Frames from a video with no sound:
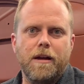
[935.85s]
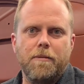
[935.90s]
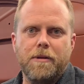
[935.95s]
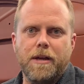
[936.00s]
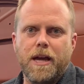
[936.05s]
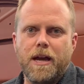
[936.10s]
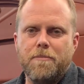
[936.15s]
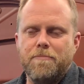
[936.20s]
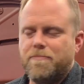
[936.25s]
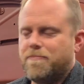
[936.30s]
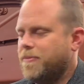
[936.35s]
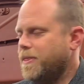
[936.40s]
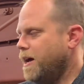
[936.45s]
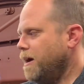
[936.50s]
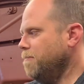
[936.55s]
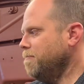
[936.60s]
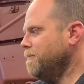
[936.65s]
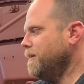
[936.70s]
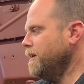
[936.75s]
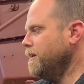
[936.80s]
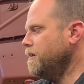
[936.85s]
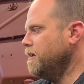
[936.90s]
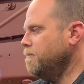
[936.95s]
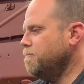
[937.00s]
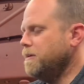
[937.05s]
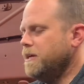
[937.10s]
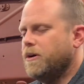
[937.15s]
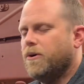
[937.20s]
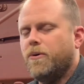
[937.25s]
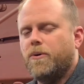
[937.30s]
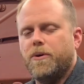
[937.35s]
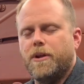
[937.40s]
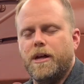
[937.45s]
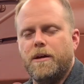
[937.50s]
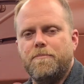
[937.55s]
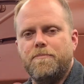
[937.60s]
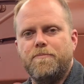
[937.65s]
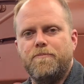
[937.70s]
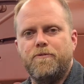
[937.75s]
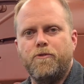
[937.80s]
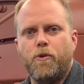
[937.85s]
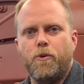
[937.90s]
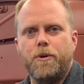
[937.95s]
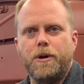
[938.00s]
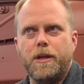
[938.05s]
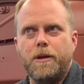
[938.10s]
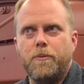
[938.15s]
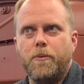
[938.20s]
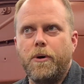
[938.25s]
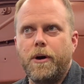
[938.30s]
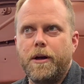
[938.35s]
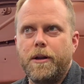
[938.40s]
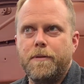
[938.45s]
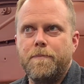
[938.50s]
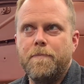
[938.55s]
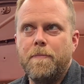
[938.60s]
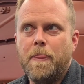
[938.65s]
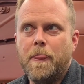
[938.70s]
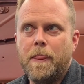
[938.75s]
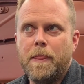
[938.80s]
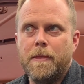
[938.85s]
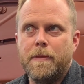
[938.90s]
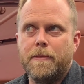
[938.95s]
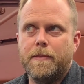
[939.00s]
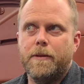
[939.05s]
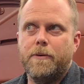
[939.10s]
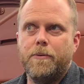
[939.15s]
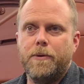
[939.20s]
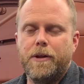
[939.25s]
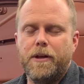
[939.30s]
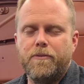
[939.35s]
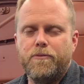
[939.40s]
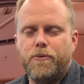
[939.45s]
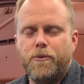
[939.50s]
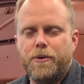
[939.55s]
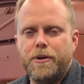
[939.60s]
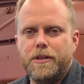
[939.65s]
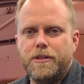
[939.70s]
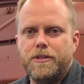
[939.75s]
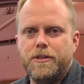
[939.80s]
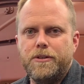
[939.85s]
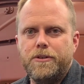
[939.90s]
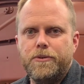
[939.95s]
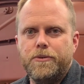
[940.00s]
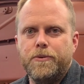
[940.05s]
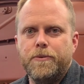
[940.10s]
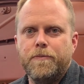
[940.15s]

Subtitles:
I'm getting to be old. I'm 41, going on 42.